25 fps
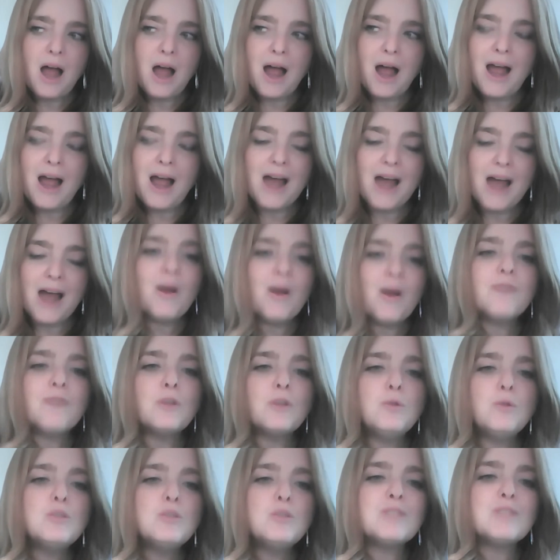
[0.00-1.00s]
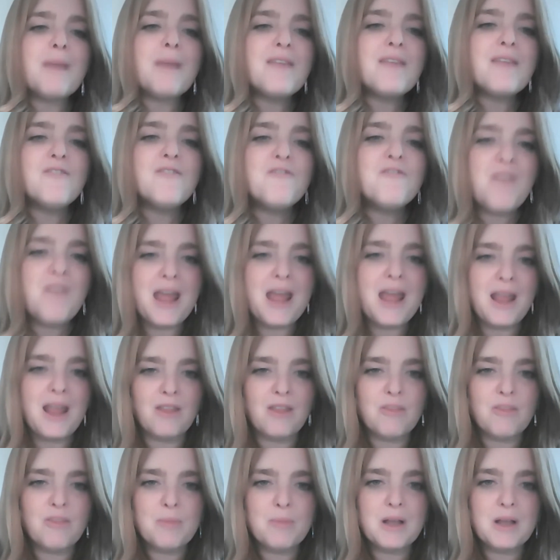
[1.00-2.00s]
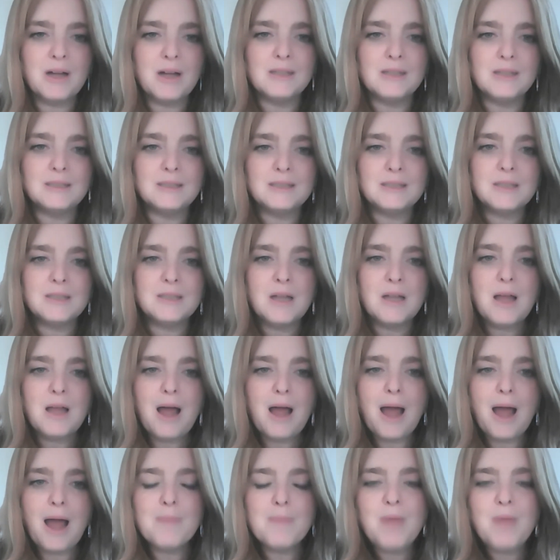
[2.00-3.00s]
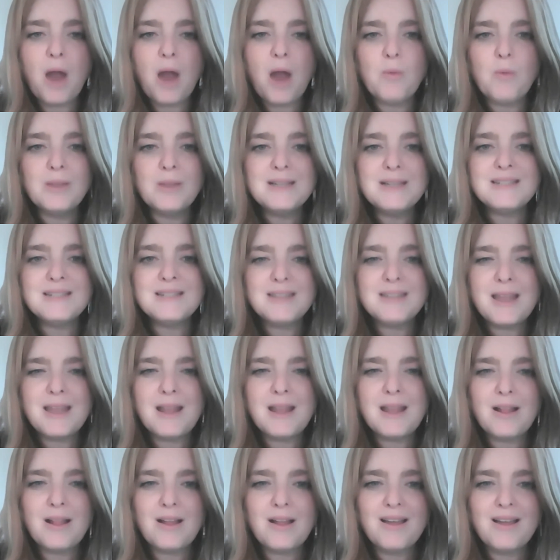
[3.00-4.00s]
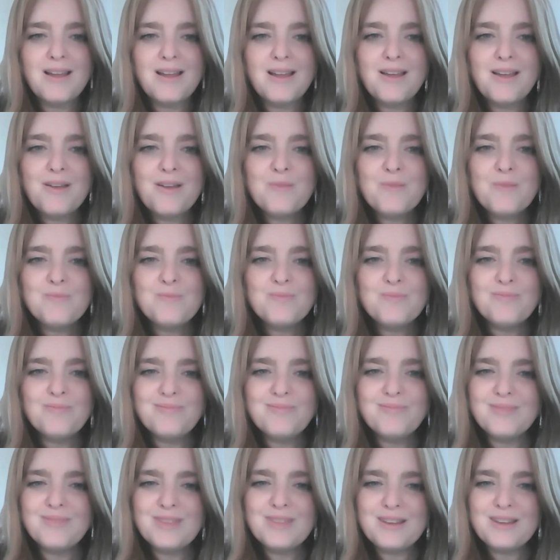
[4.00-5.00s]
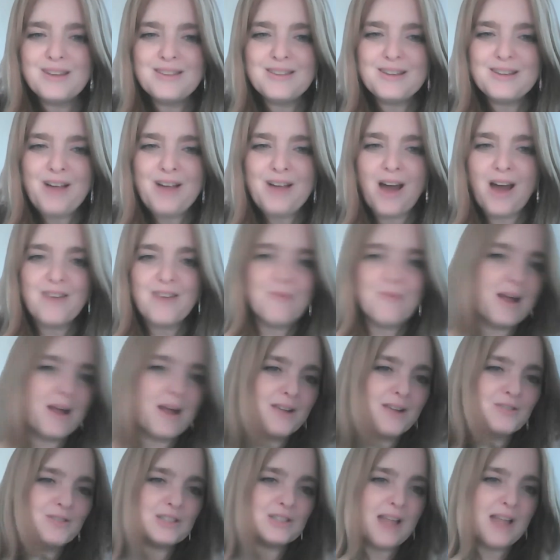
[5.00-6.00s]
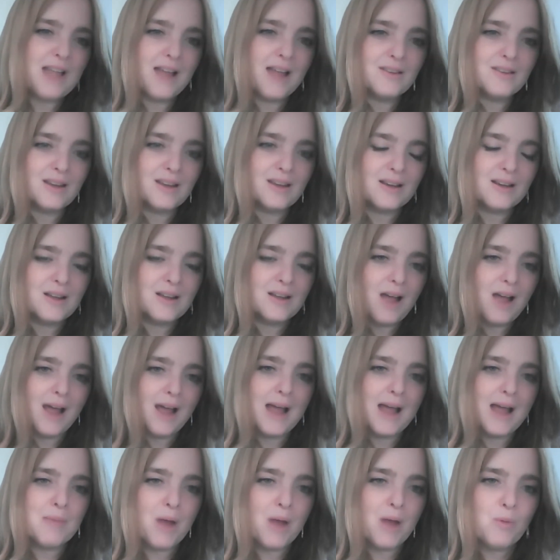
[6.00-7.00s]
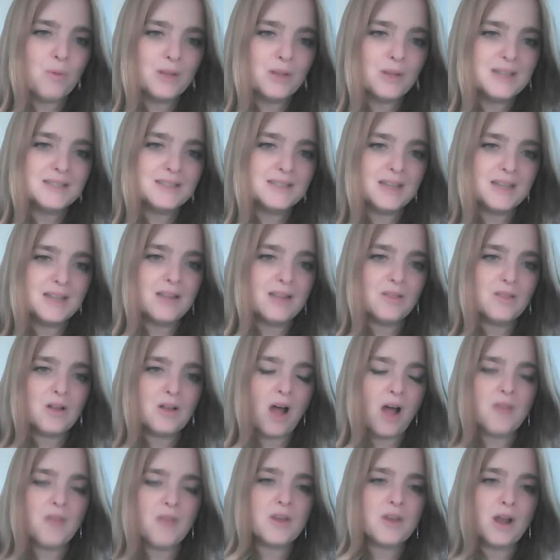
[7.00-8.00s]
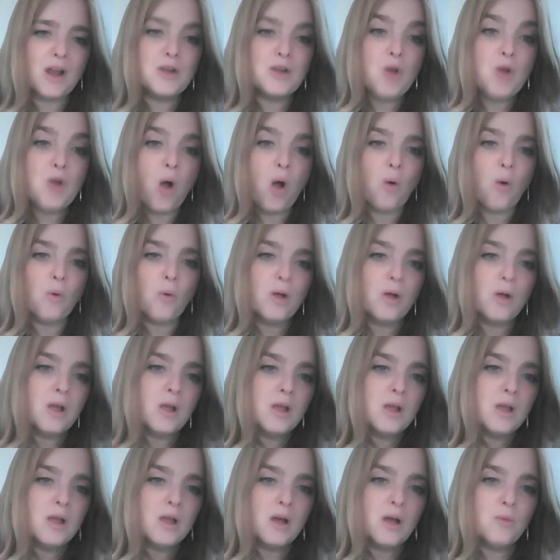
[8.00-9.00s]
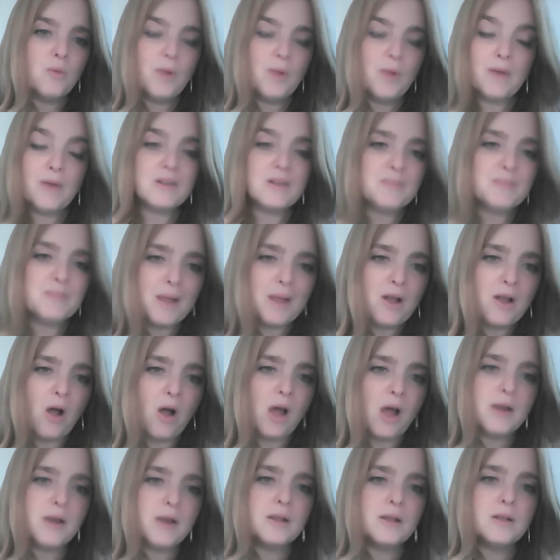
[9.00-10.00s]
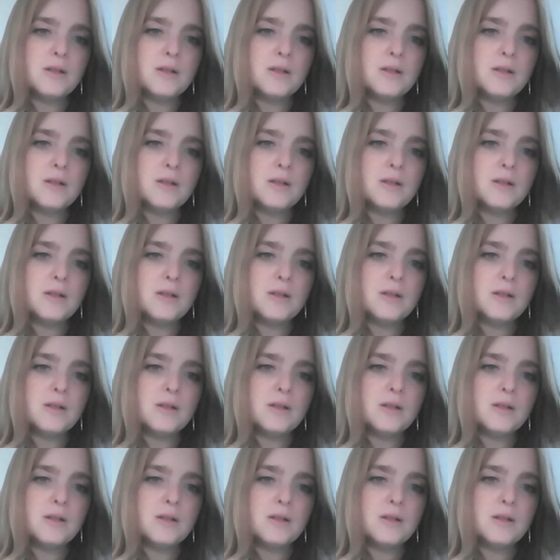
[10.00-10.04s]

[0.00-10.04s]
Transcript: I, don't have to lose my faith because I'm not really seeing the, the God of my understanding. I, am not really seeing the God that I know. Where is my God?